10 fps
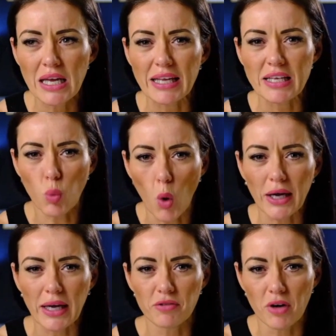is
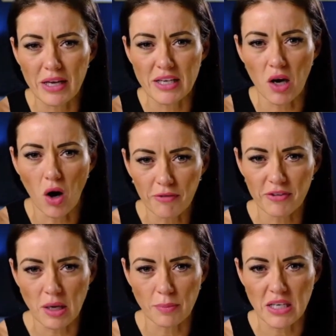walking from his
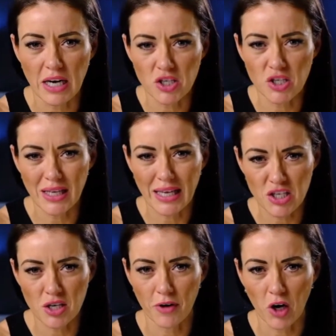office upstairs to the
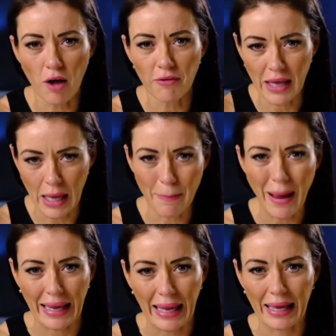kitchen for coffee and
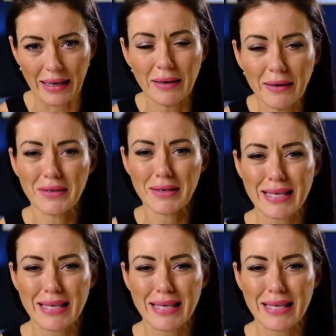back again.